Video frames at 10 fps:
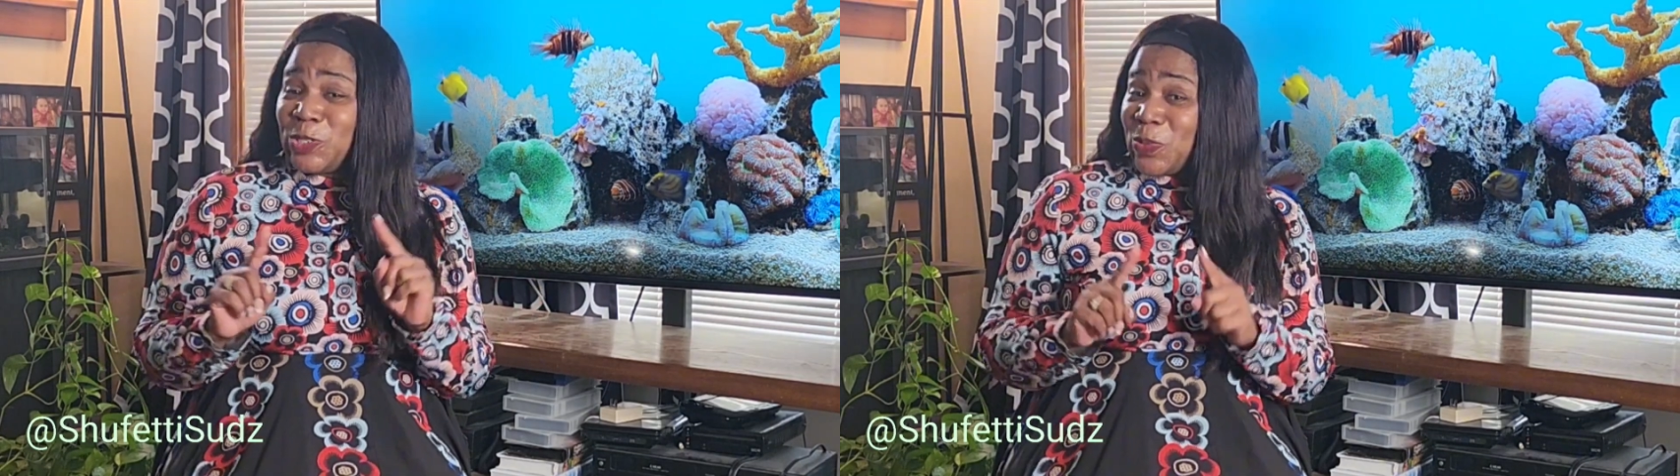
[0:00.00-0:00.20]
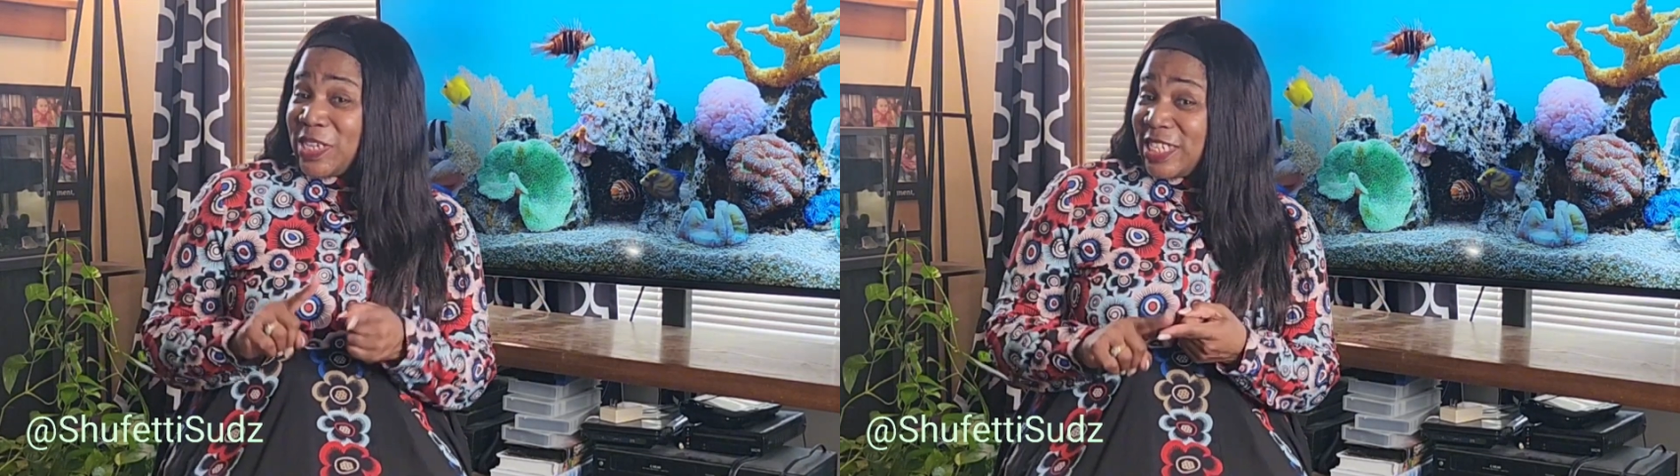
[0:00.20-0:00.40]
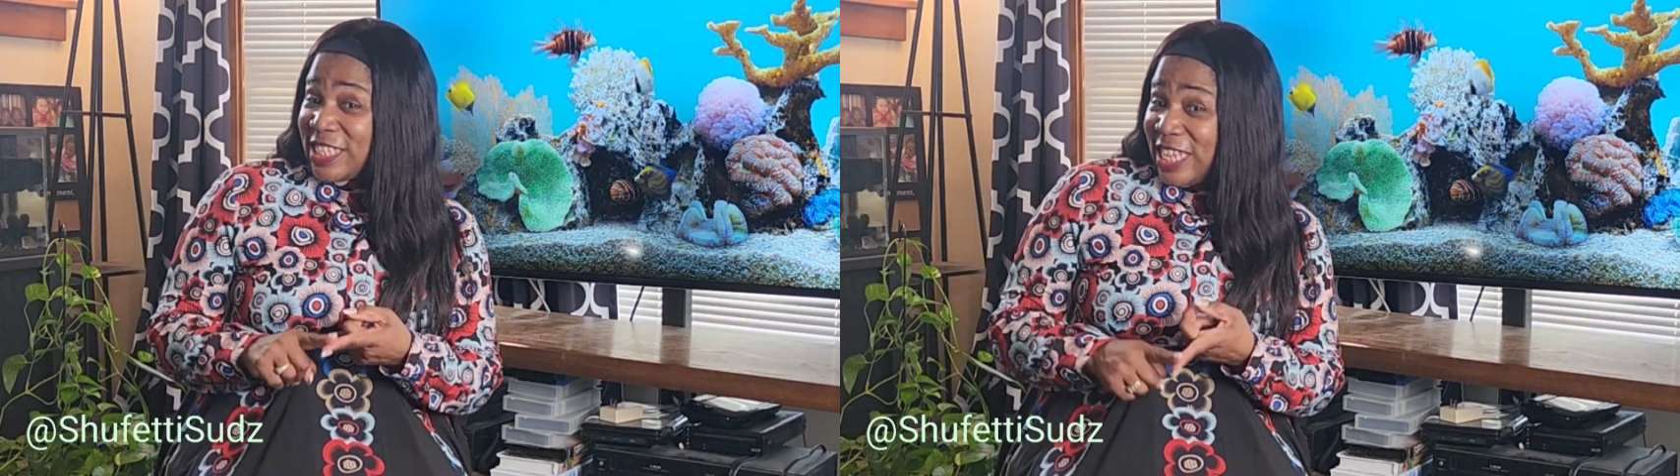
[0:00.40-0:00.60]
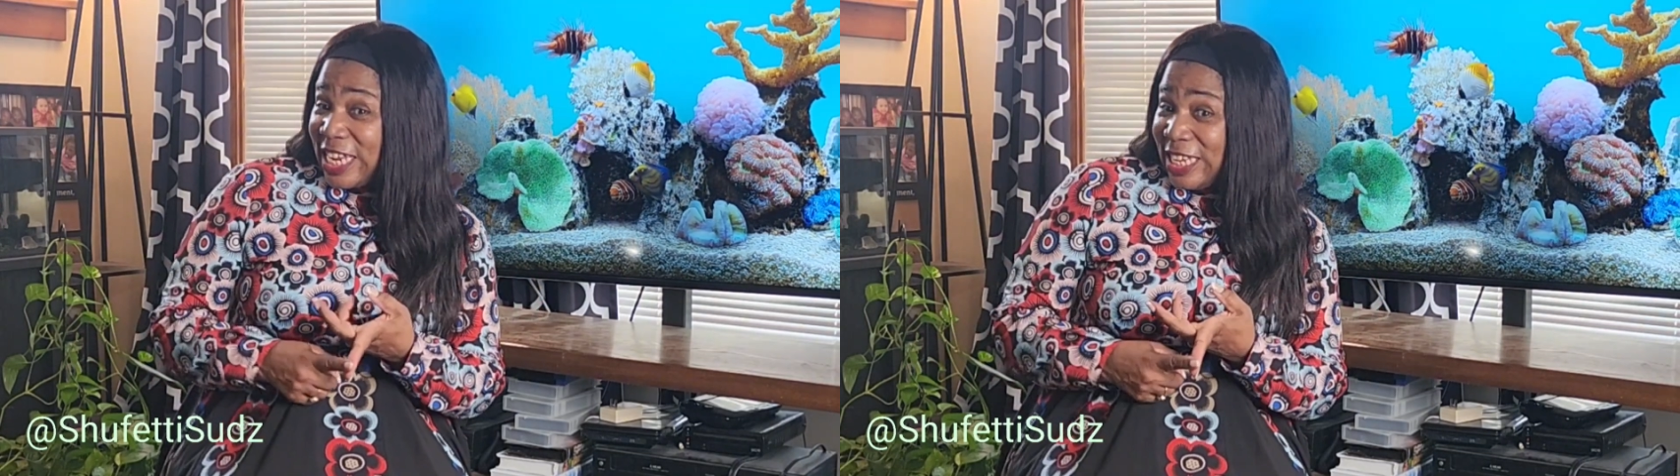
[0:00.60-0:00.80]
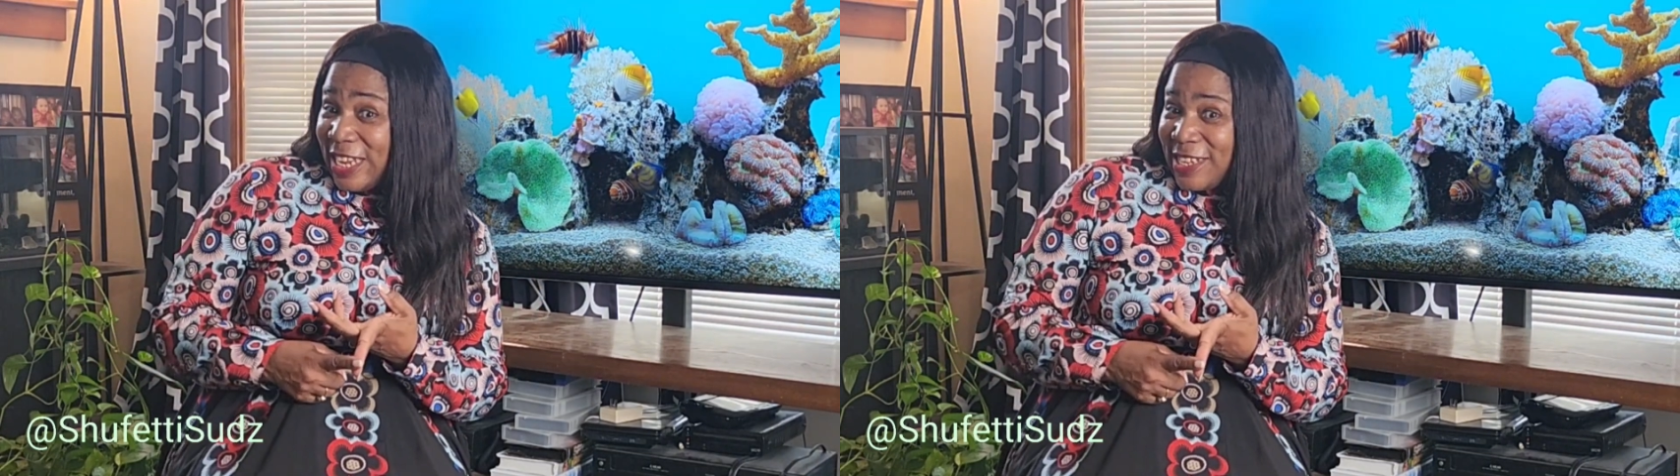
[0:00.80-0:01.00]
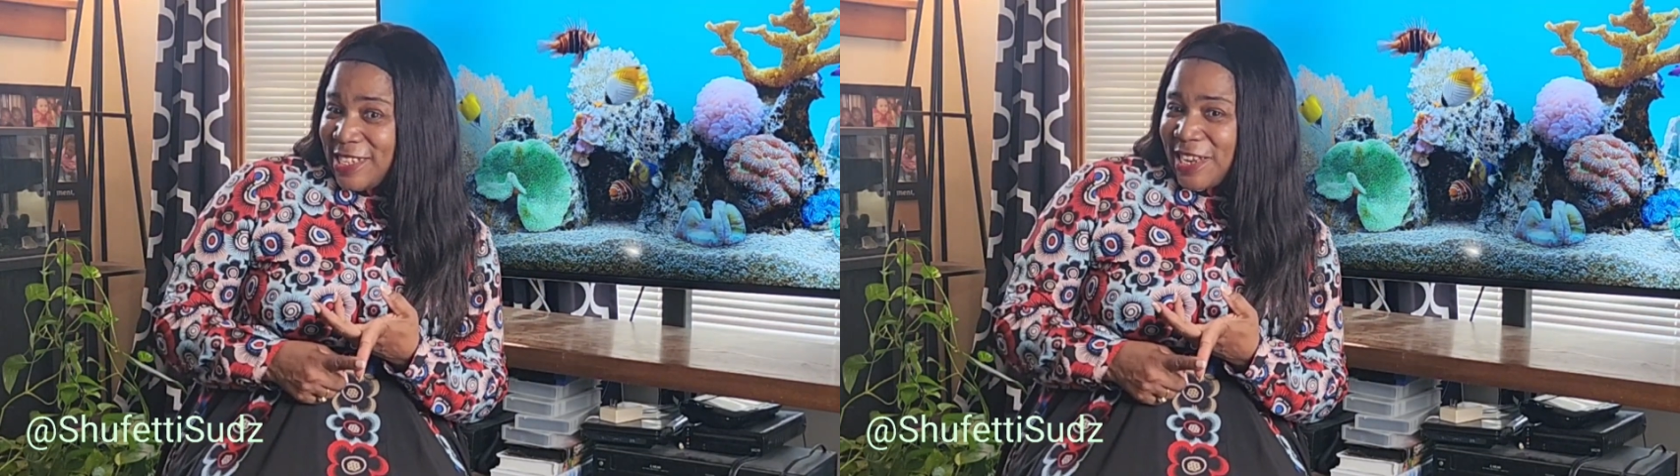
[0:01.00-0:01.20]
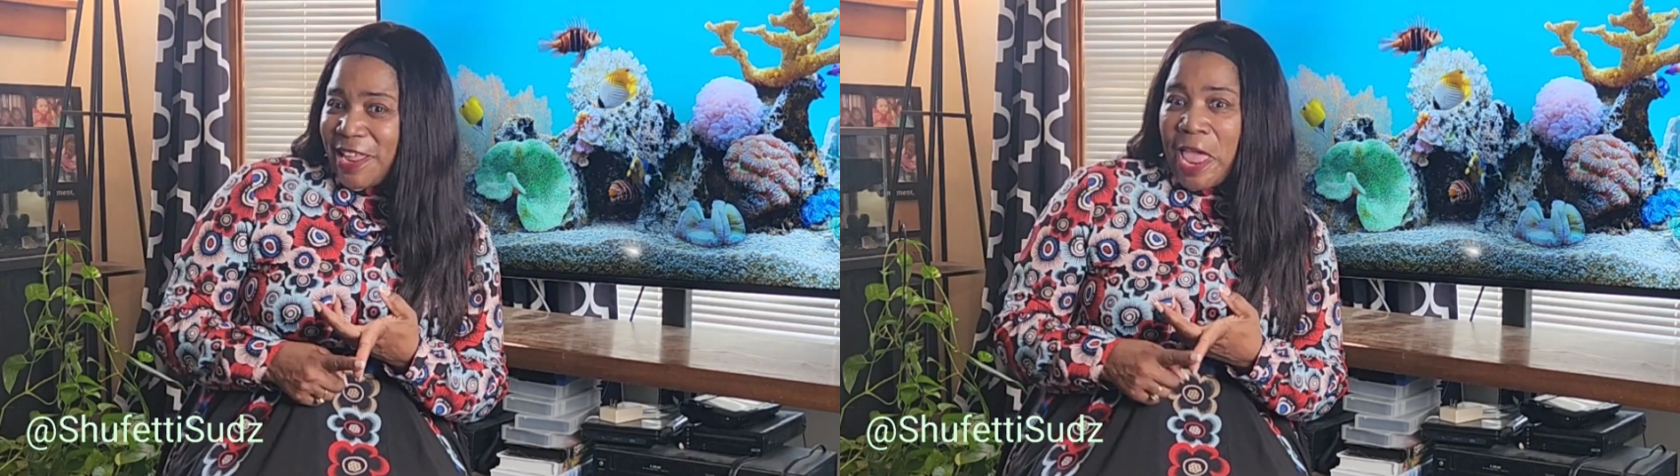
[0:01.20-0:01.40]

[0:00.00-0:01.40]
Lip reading: to its thickness,